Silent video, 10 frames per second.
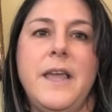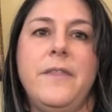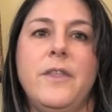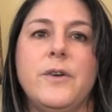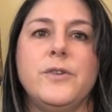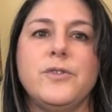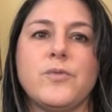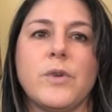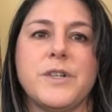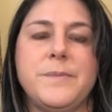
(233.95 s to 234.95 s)
And those
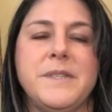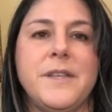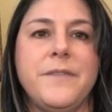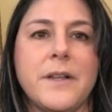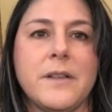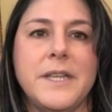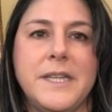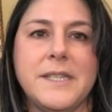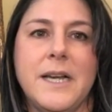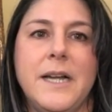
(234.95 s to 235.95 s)
were specifically
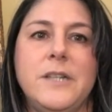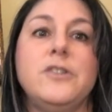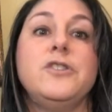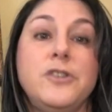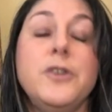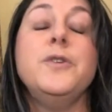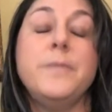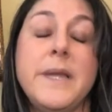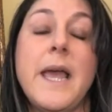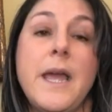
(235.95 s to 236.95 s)
designed to
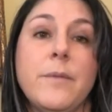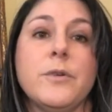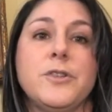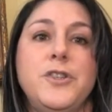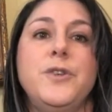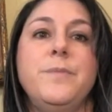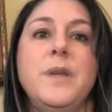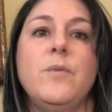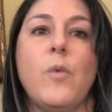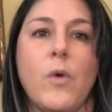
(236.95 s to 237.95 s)
be able to
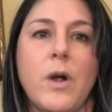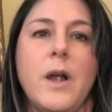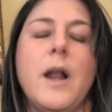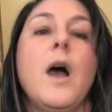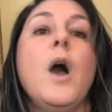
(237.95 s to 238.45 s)
be worn